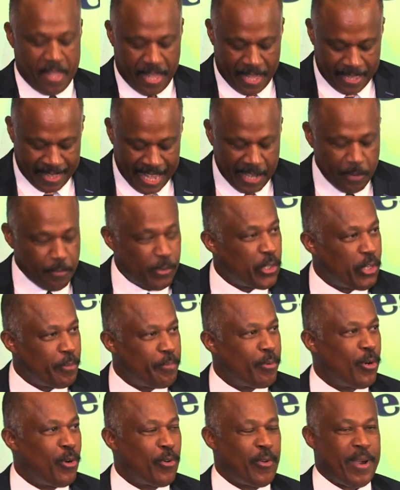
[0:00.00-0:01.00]
And that was a
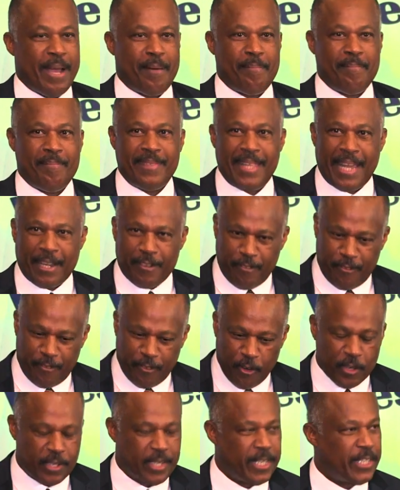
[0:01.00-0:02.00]
program that
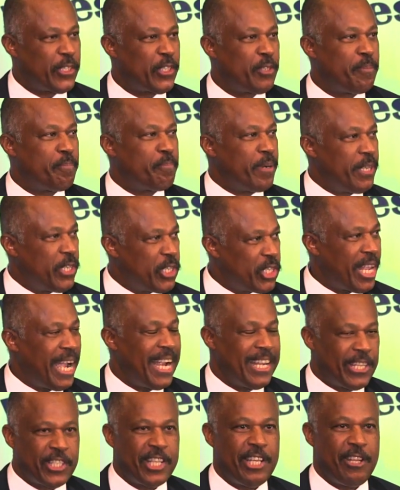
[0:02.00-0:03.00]
focused
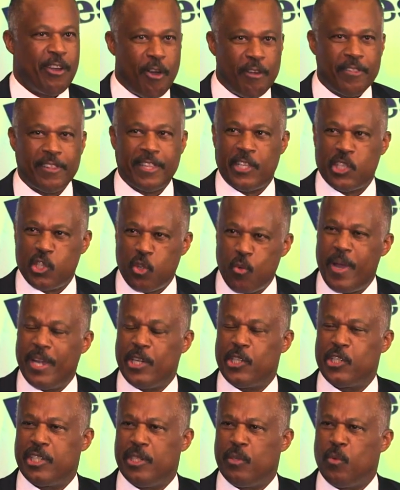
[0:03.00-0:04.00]
precisely on this
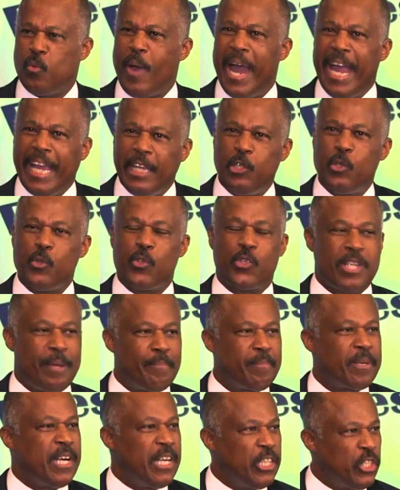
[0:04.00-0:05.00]
question: why do
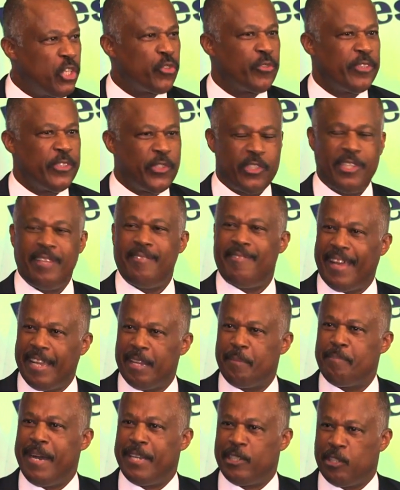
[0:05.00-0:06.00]
some countries
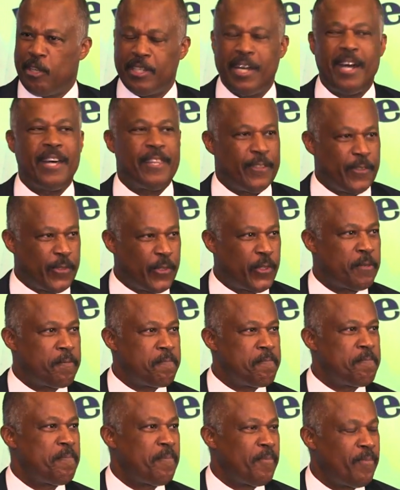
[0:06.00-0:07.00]
develop and not
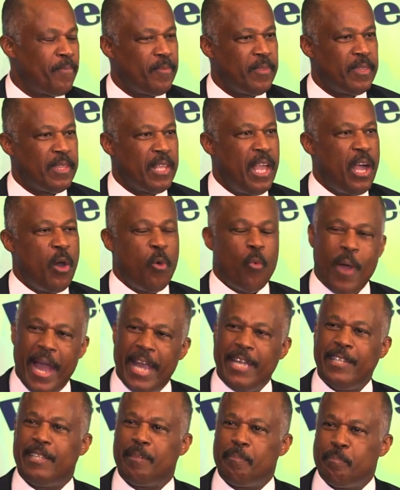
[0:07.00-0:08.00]
others?
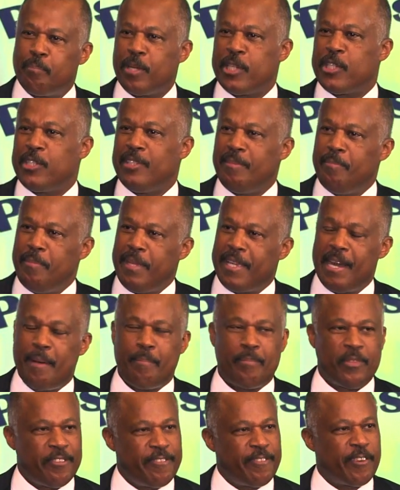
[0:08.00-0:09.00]
Why did Britain
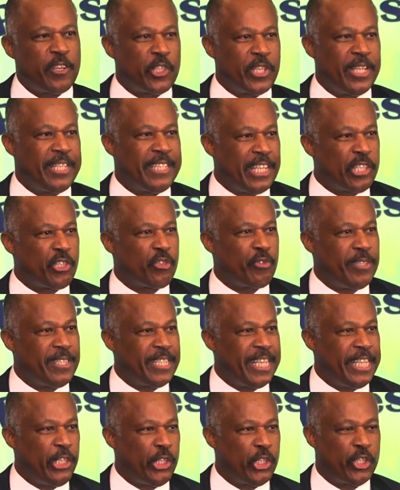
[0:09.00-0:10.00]
become the first industrial
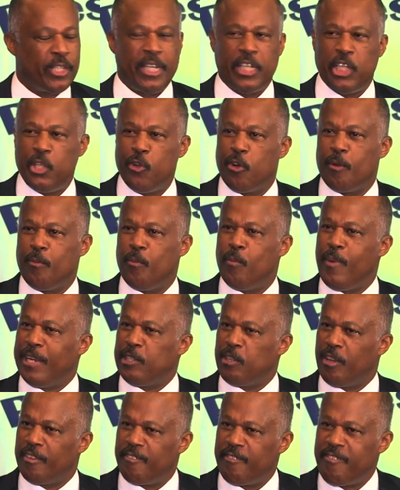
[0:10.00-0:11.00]
nation in Europe? Why
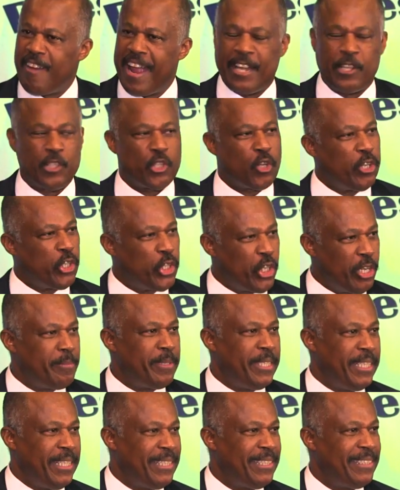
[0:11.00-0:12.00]
not France or
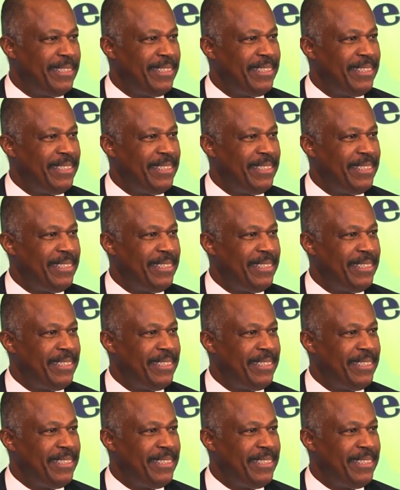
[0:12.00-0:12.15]
Germany?